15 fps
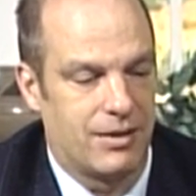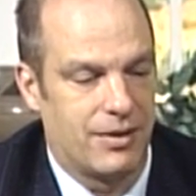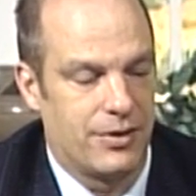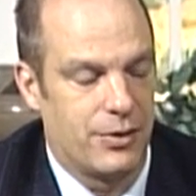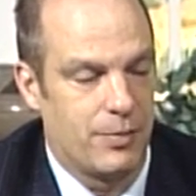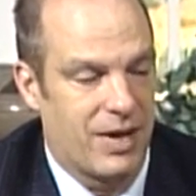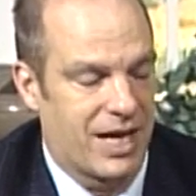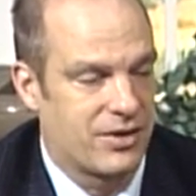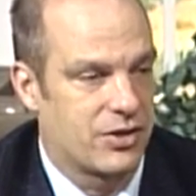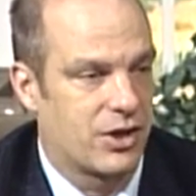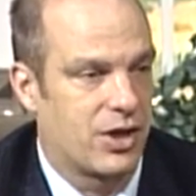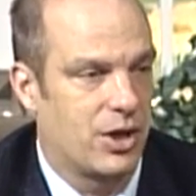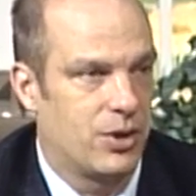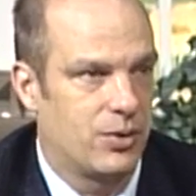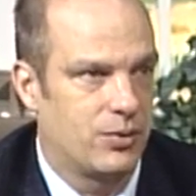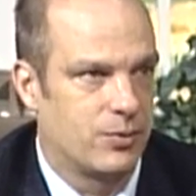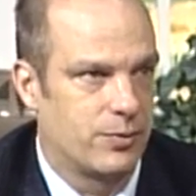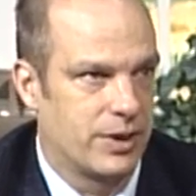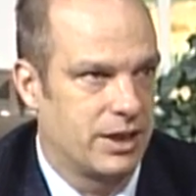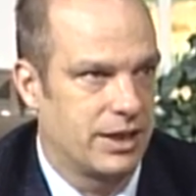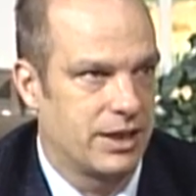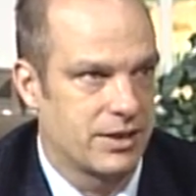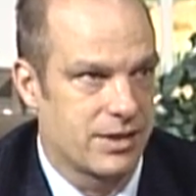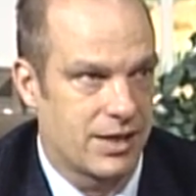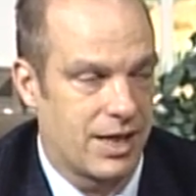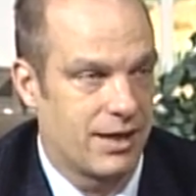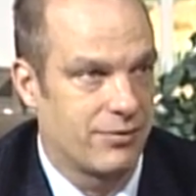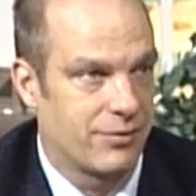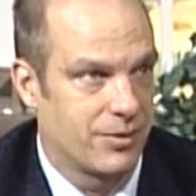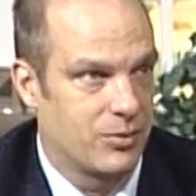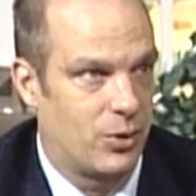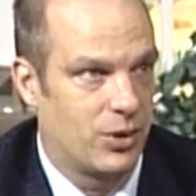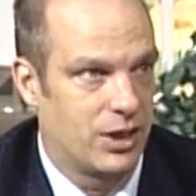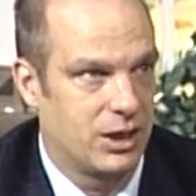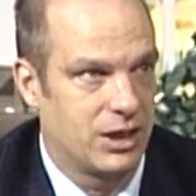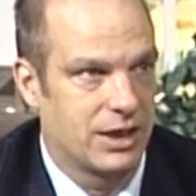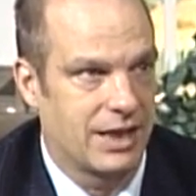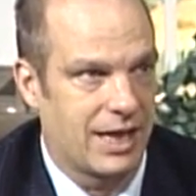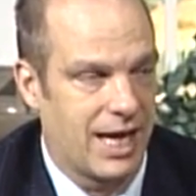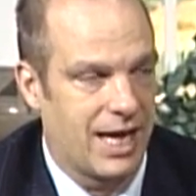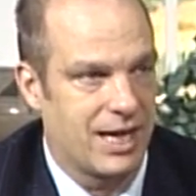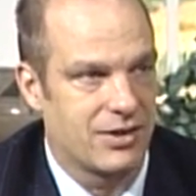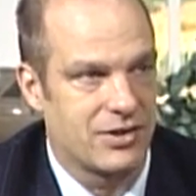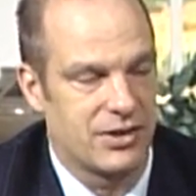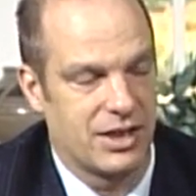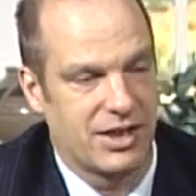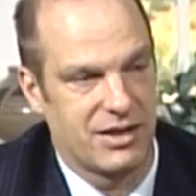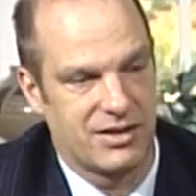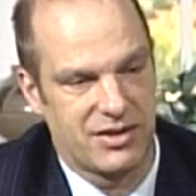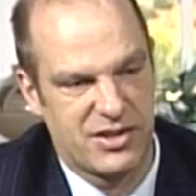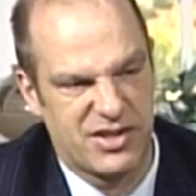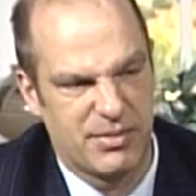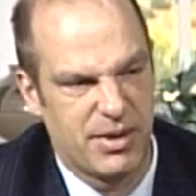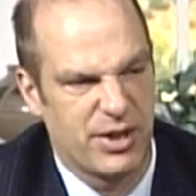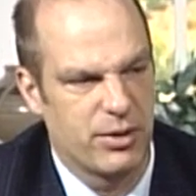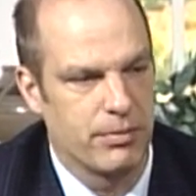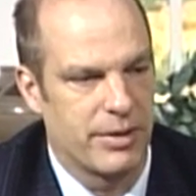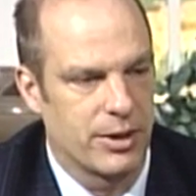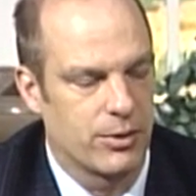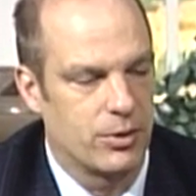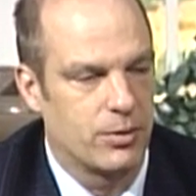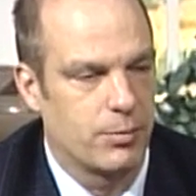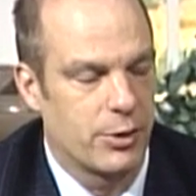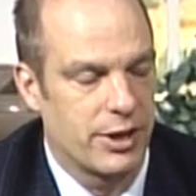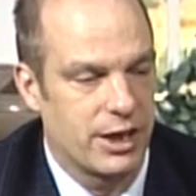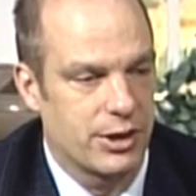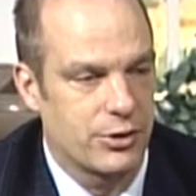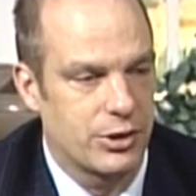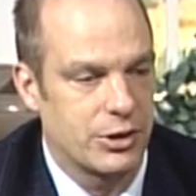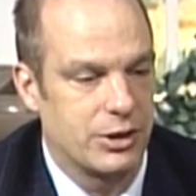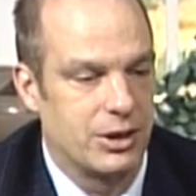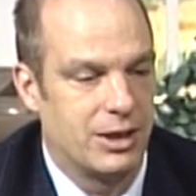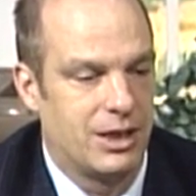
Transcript: New Mexico, really, aside from oil and gas and some other mineral production,